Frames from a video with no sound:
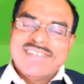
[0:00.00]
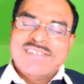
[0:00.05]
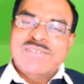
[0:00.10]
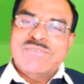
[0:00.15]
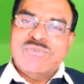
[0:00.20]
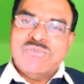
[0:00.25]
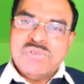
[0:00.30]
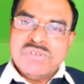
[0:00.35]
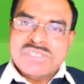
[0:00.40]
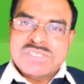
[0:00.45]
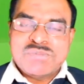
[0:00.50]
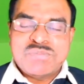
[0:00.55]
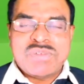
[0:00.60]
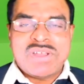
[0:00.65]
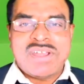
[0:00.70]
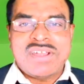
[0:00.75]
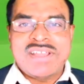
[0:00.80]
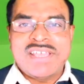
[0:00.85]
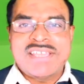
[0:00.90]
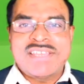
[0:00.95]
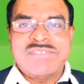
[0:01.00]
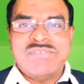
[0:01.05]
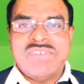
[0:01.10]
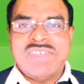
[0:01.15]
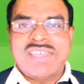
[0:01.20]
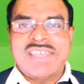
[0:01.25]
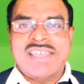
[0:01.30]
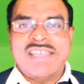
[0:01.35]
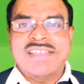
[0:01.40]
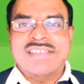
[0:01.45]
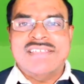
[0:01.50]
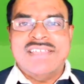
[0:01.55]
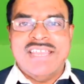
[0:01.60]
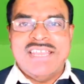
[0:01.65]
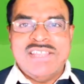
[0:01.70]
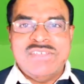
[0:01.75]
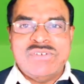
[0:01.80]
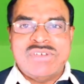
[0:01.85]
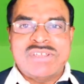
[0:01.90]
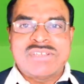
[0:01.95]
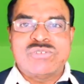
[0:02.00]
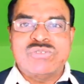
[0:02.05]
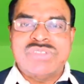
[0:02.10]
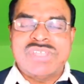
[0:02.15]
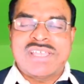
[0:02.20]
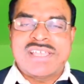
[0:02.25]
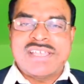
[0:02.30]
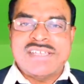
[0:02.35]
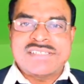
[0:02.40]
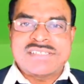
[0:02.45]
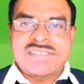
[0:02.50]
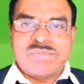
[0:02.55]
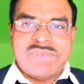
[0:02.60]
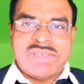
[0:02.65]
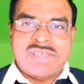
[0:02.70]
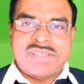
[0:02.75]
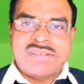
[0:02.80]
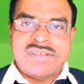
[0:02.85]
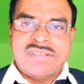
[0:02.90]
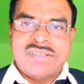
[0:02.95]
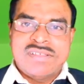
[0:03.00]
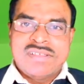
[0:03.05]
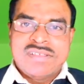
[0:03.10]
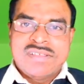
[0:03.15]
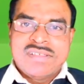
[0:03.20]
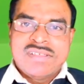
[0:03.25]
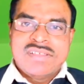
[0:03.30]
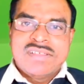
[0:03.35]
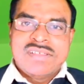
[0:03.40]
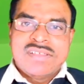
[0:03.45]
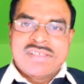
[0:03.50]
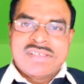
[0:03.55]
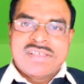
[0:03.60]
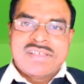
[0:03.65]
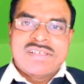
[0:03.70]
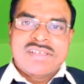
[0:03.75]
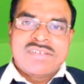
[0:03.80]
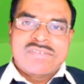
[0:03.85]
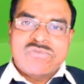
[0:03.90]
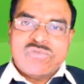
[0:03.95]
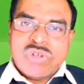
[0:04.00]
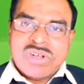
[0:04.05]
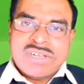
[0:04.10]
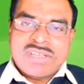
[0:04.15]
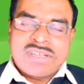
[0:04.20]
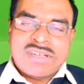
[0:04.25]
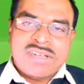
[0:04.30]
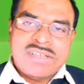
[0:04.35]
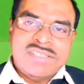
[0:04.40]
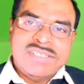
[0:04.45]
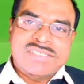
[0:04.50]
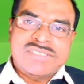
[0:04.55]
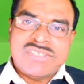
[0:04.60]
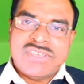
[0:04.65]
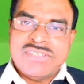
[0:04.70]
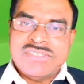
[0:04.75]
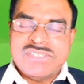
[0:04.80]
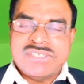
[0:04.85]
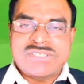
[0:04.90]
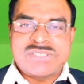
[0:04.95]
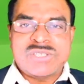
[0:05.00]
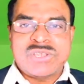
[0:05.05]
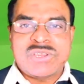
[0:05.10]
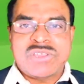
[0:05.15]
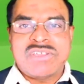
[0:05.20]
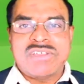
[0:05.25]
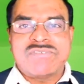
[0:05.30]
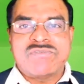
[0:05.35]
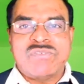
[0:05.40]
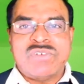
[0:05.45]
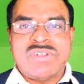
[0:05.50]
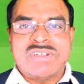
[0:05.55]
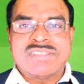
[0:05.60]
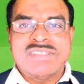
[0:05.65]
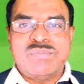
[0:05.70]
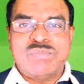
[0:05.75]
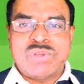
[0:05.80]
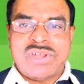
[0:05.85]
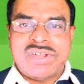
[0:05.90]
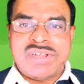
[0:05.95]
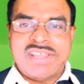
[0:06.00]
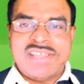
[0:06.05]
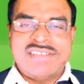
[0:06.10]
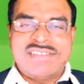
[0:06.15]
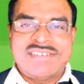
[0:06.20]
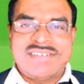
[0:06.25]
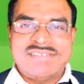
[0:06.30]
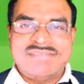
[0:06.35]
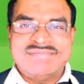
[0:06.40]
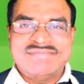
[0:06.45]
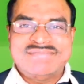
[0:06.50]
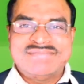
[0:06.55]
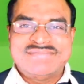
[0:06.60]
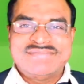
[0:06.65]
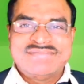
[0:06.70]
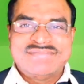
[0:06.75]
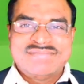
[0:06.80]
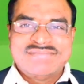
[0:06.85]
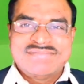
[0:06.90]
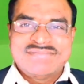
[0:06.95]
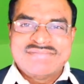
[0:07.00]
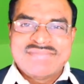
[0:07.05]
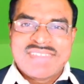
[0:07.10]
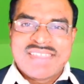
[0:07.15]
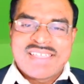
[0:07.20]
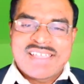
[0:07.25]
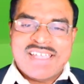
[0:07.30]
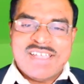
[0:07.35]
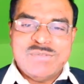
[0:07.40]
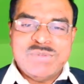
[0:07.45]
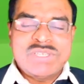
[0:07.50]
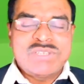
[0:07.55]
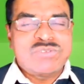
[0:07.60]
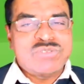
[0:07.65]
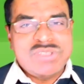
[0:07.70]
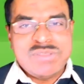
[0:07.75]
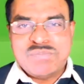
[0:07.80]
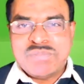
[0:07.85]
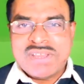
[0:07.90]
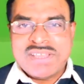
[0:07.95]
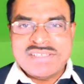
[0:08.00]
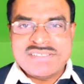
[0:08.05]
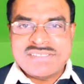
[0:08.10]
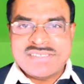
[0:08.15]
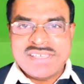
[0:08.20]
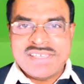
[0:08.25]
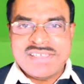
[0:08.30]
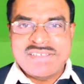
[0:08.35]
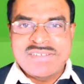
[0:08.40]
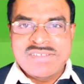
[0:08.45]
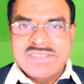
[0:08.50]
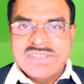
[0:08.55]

which product we can deliver to the customer, what are all the changes required for the product. Coming to the pricing,